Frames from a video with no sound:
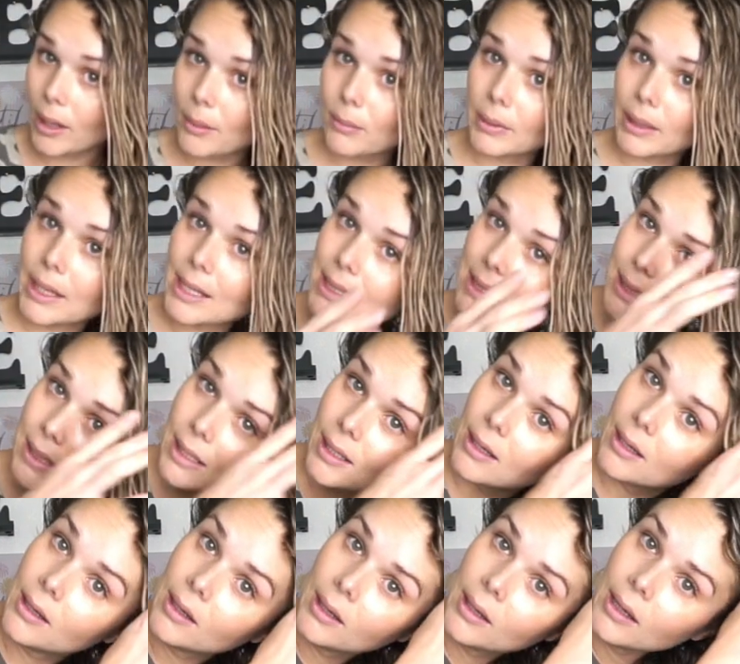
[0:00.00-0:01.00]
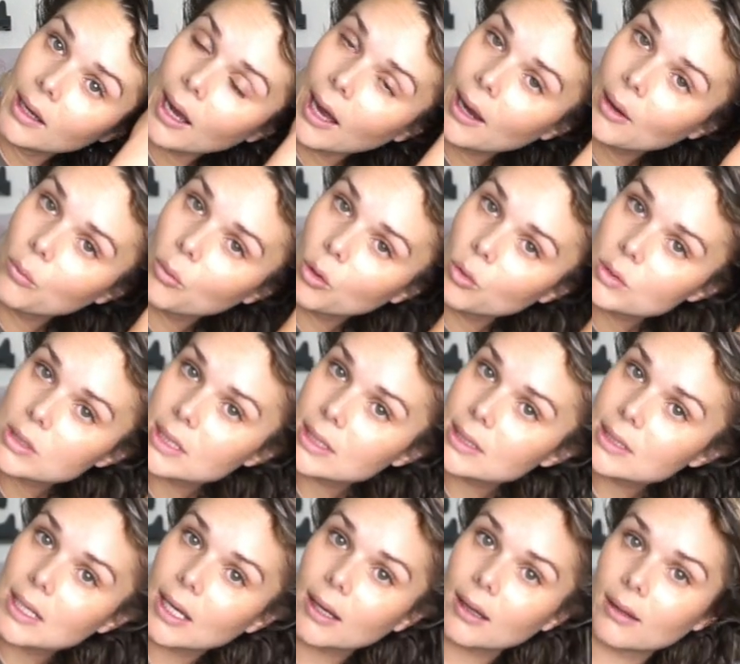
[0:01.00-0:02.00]
I'm lazy, I won't
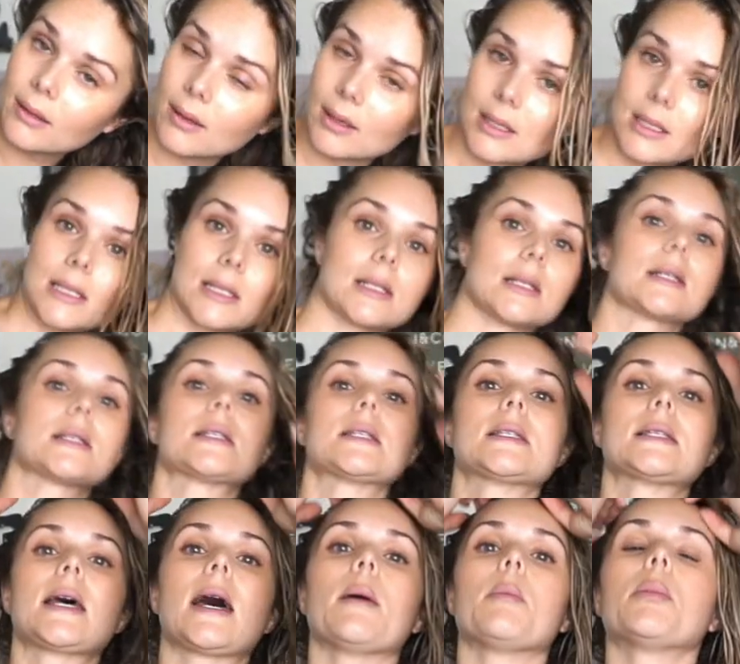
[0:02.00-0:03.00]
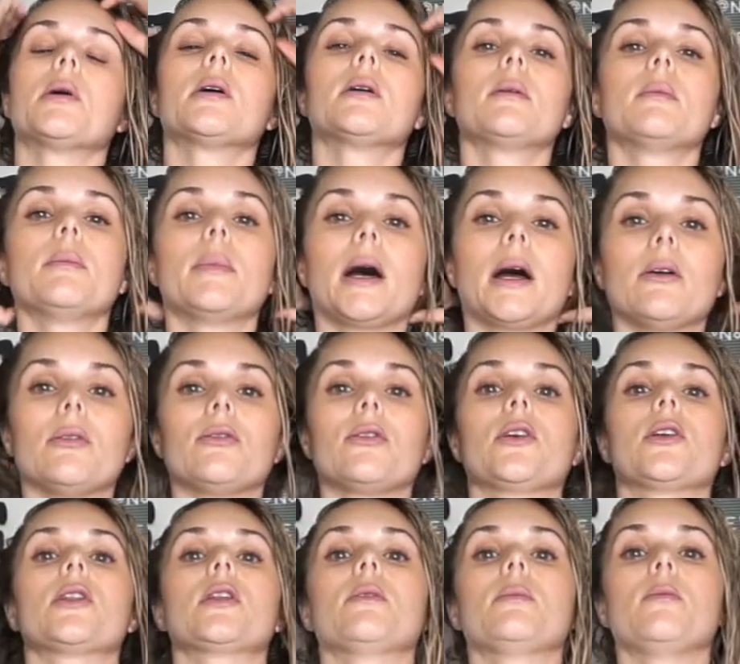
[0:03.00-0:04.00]
take this step, but
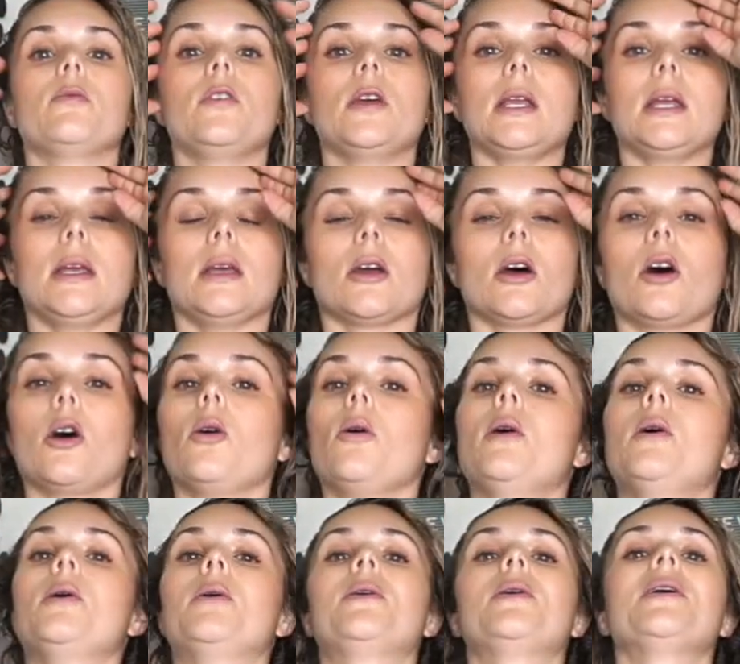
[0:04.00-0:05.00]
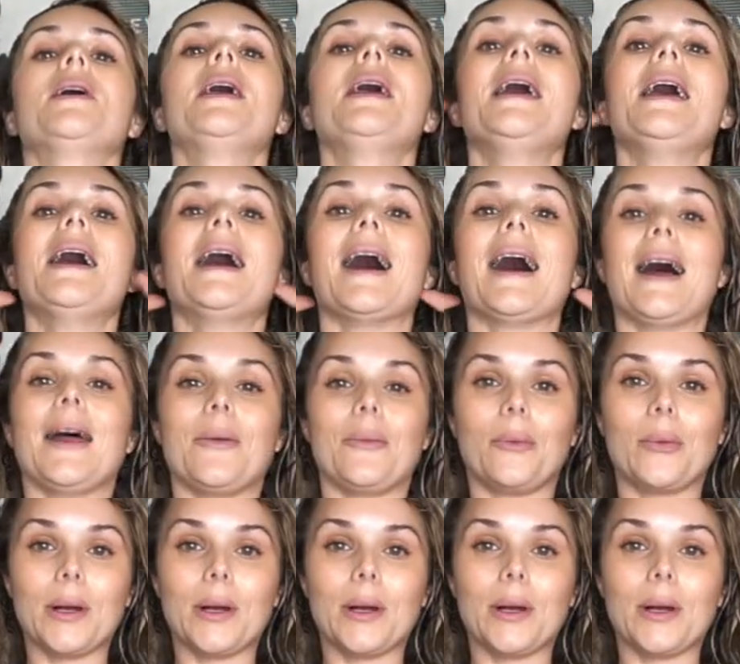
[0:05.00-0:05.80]
for the video, I